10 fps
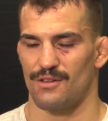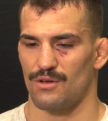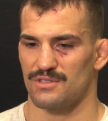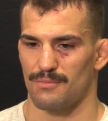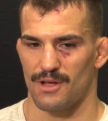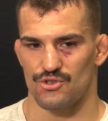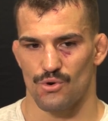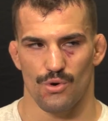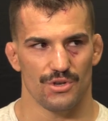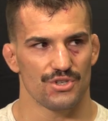You know, I was thinking about
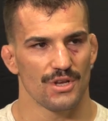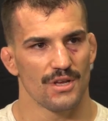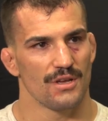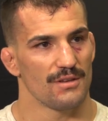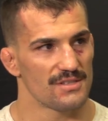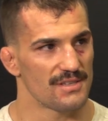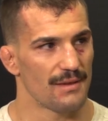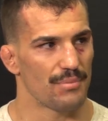George St.